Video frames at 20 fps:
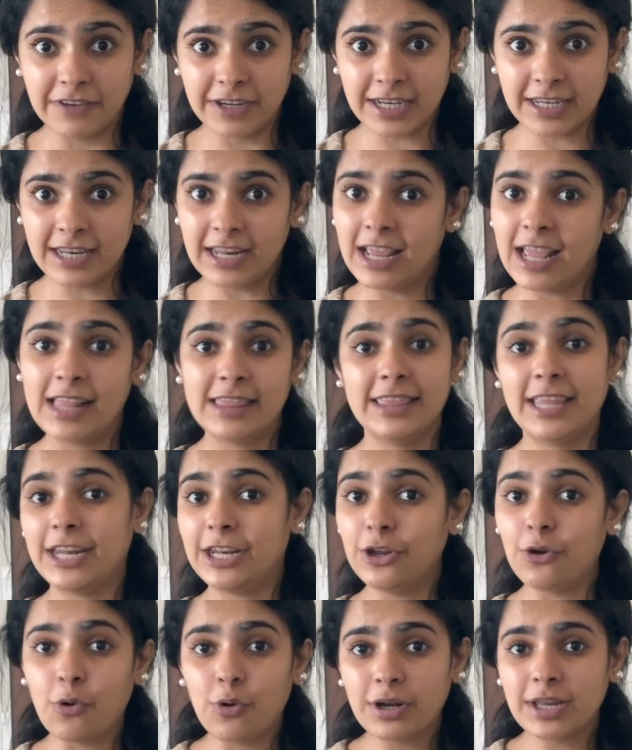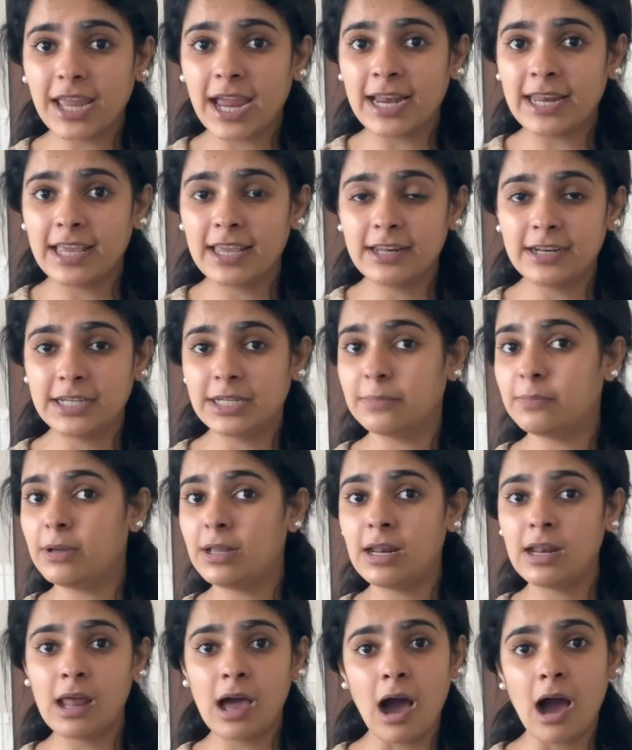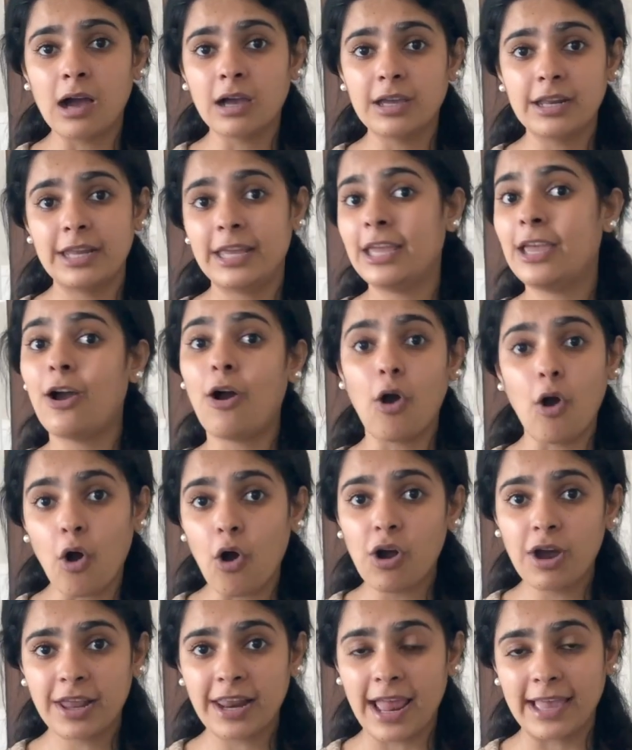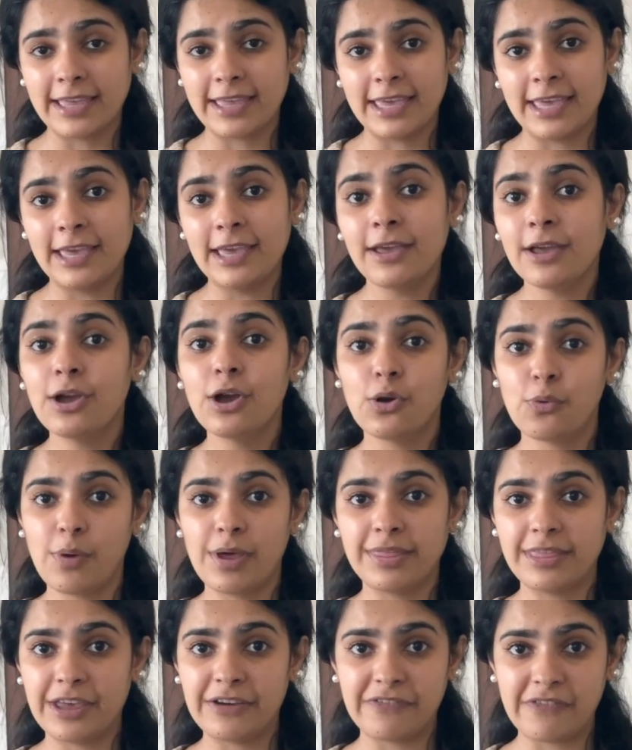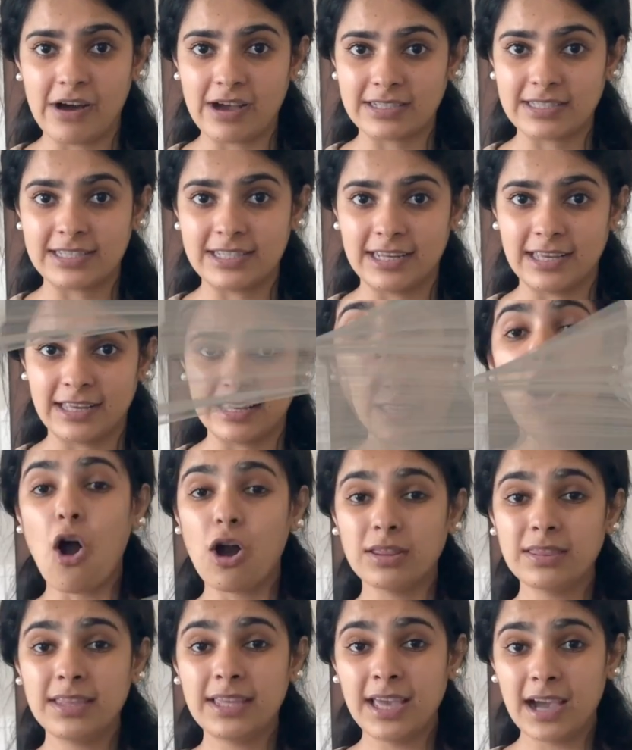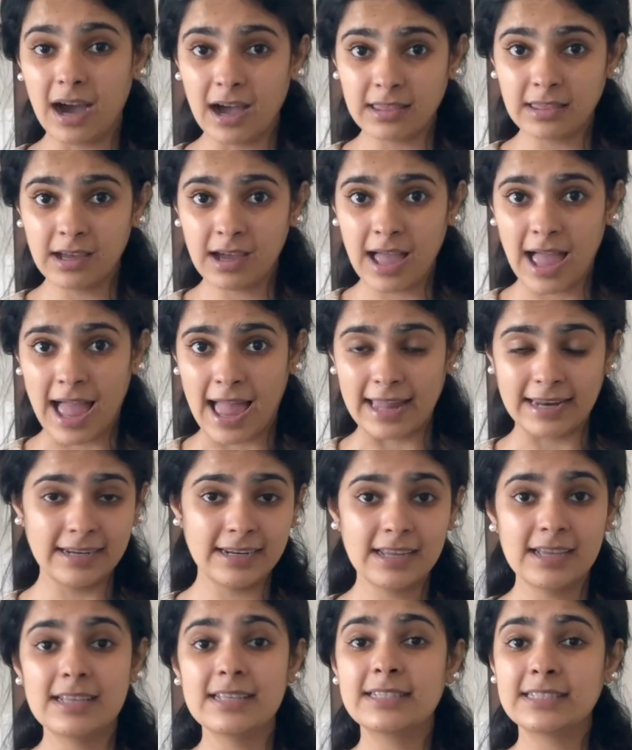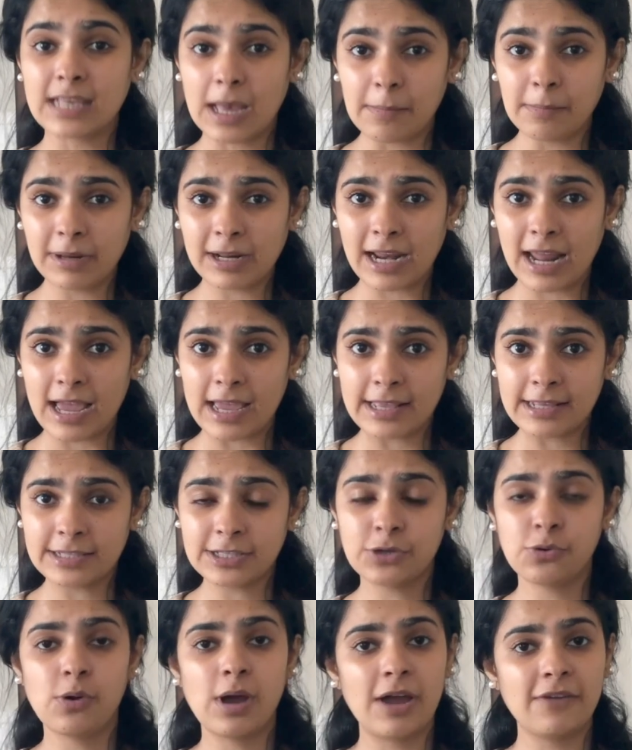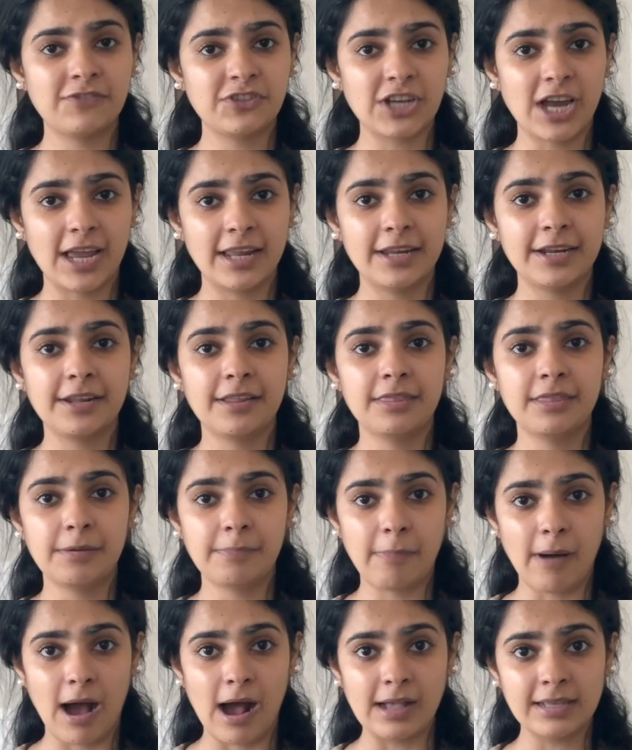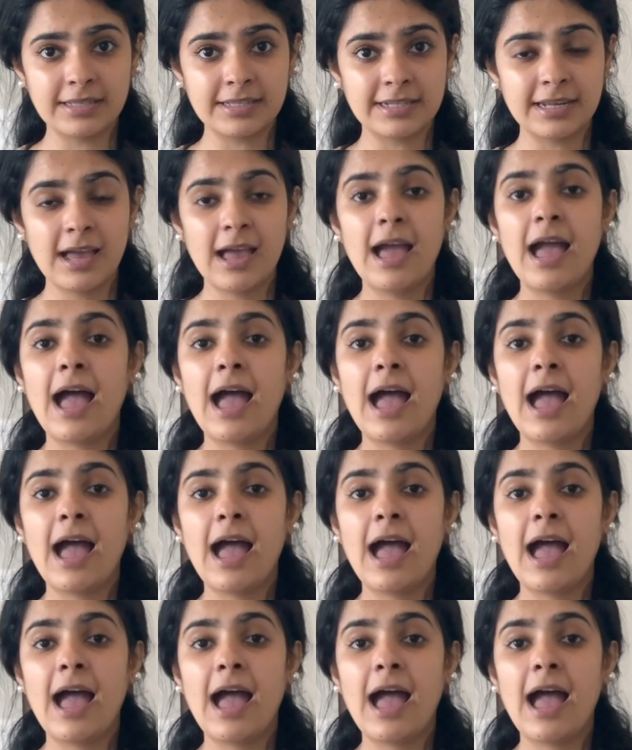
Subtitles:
it. They don't get irritable, hungry or cranky when they're fasting. On the other hand, some clients who have tried it in the past